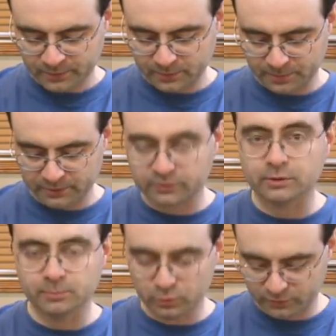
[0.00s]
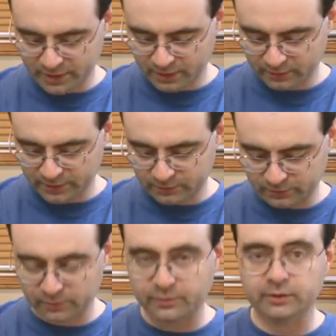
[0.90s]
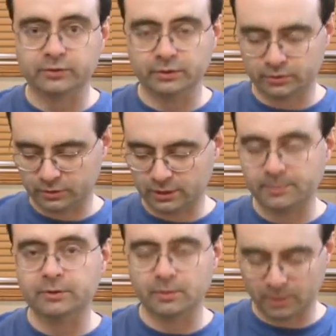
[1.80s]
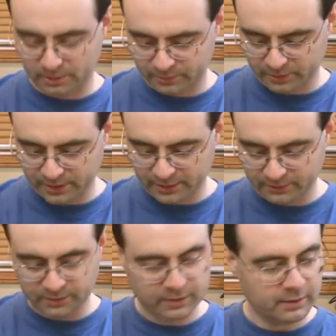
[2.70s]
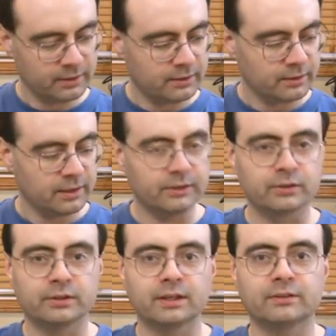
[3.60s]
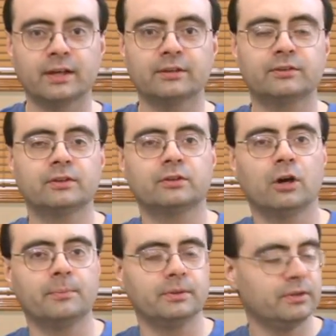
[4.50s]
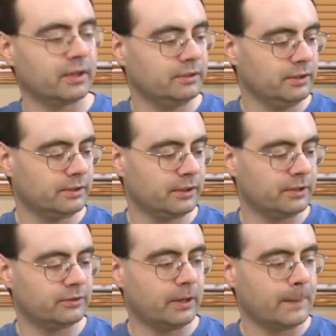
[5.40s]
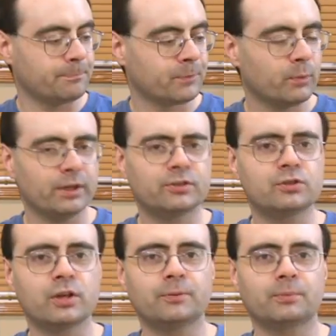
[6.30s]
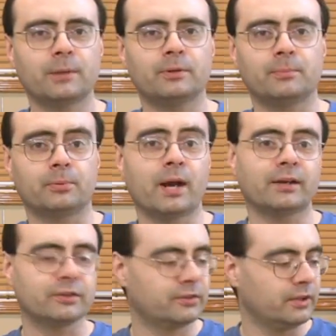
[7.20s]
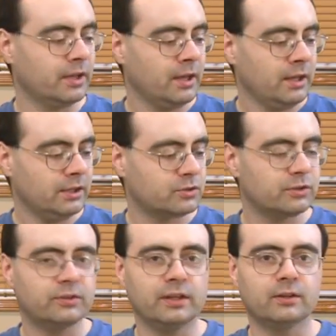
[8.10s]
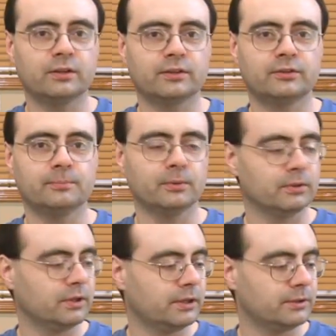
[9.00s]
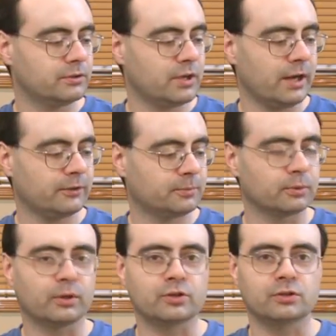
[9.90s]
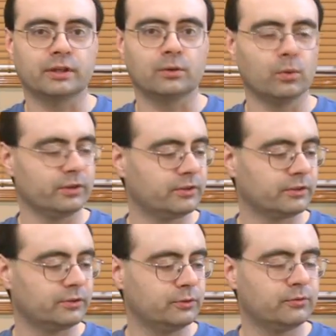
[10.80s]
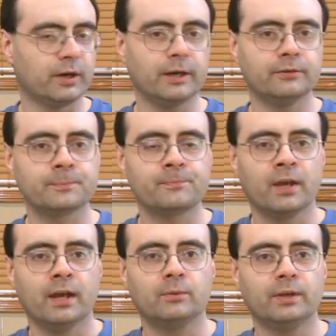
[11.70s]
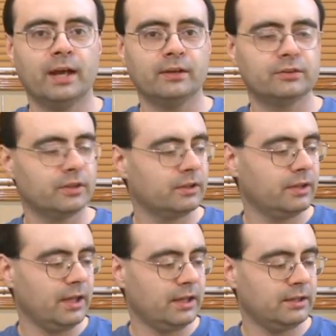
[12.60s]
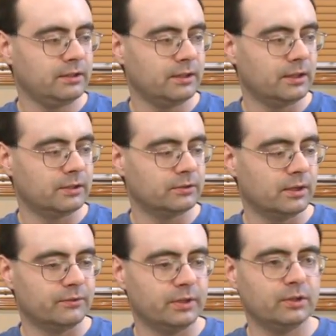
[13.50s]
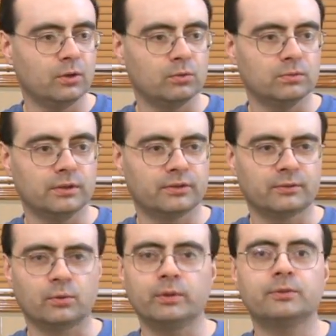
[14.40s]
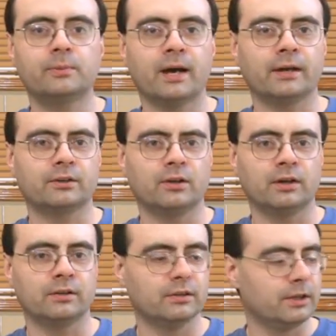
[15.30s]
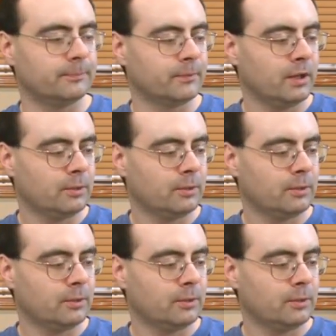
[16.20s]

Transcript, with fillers: uh, the pick is going to move down, and those other fingers are going to curl up into the palm of your hand you're going to get that uh, comping technique. And um, what I'd suggest probably to practice it is just take a simple uh, jazz progression like a 1625. And we had done a, uh, a video uh, several weeks back on um,